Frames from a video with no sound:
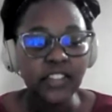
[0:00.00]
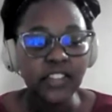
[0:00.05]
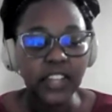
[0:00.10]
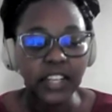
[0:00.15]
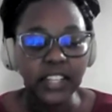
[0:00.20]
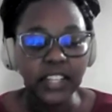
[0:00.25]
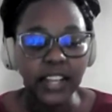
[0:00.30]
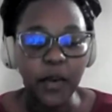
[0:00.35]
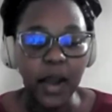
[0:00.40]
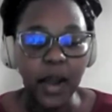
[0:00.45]

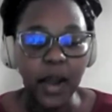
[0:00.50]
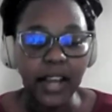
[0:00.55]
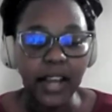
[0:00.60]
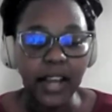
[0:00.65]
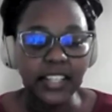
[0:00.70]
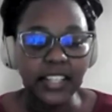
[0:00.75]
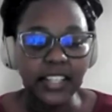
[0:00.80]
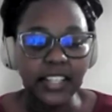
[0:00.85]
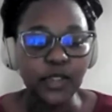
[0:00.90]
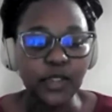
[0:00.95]
gender
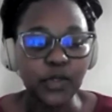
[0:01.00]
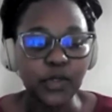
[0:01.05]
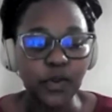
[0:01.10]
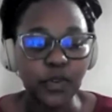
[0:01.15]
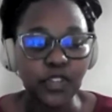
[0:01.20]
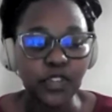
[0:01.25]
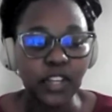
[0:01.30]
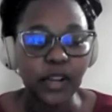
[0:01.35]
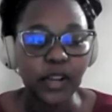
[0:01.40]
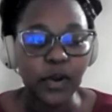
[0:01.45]
equality, and
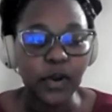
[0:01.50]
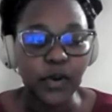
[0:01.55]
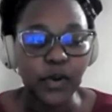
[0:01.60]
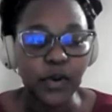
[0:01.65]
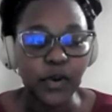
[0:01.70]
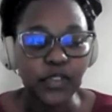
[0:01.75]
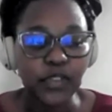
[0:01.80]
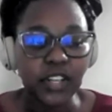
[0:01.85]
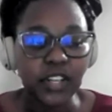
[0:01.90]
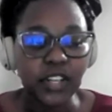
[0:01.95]
social
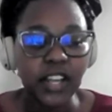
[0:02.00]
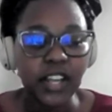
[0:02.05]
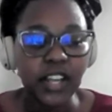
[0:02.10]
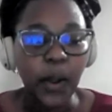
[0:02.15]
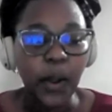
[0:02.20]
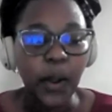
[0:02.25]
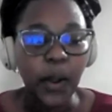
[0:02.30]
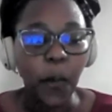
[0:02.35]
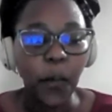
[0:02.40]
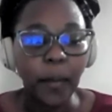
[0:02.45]
inclusion,
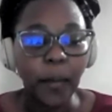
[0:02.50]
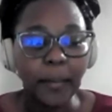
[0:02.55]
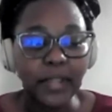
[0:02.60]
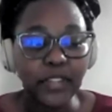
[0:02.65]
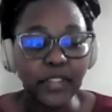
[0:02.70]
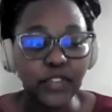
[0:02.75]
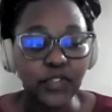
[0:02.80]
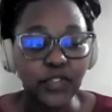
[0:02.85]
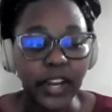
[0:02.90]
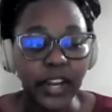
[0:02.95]

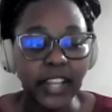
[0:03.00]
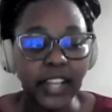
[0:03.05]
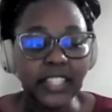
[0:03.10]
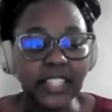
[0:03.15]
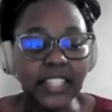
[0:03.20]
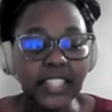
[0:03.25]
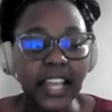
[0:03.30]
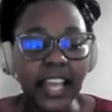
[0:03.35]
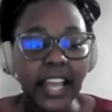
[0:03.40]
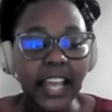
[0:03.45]
women's
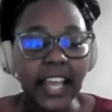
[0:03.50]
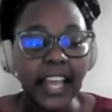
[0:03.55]
rights,